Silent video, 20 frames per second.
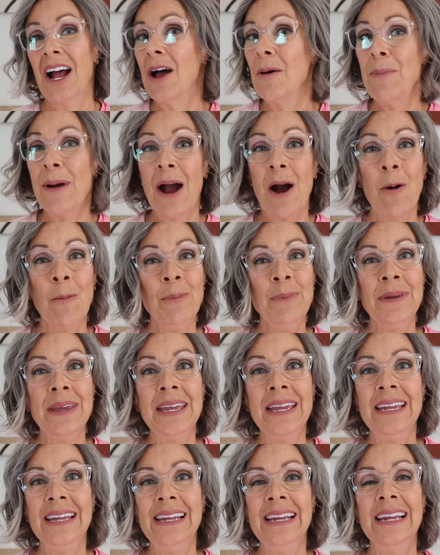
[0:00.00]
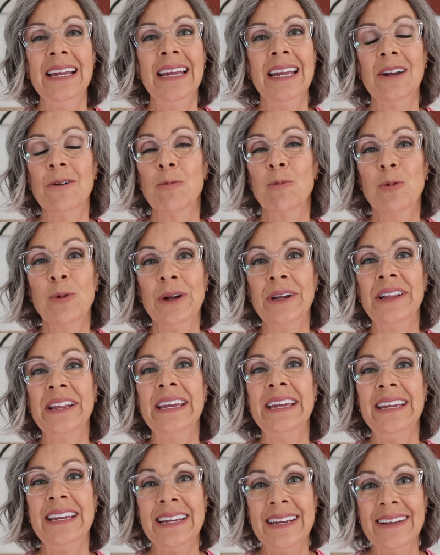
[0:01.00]
about me, it
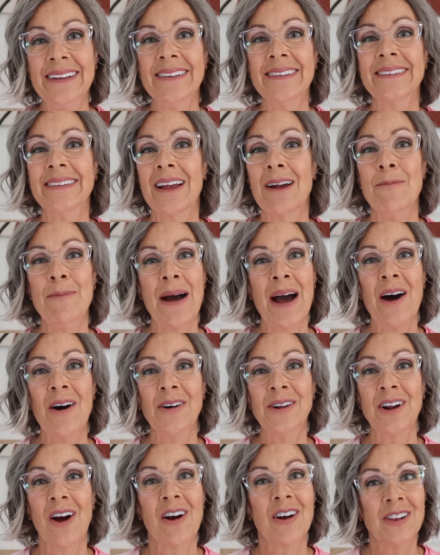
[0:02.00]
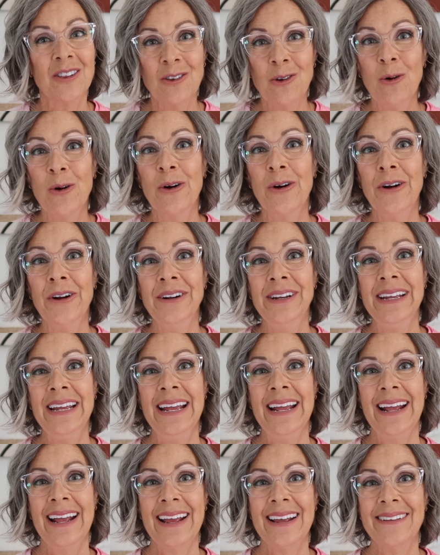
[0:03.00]
really is about our Lord
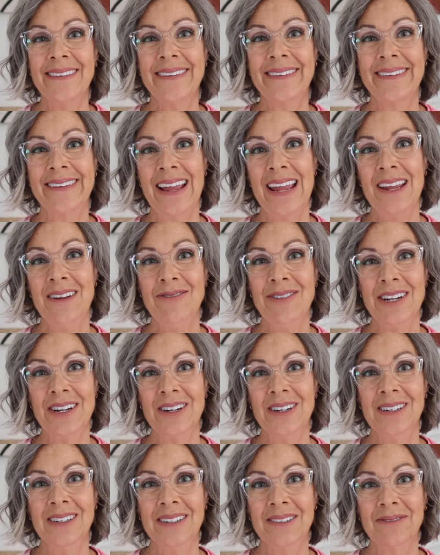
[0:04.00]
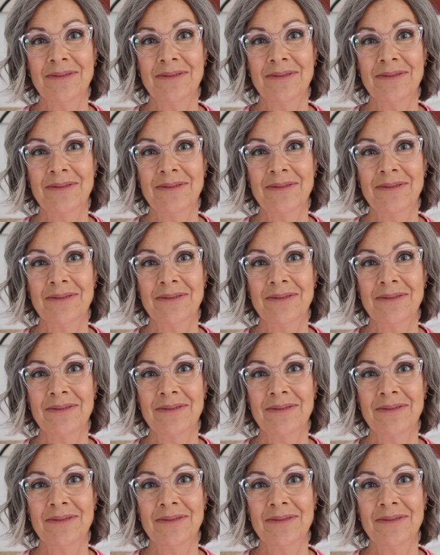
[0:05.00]
and Savior.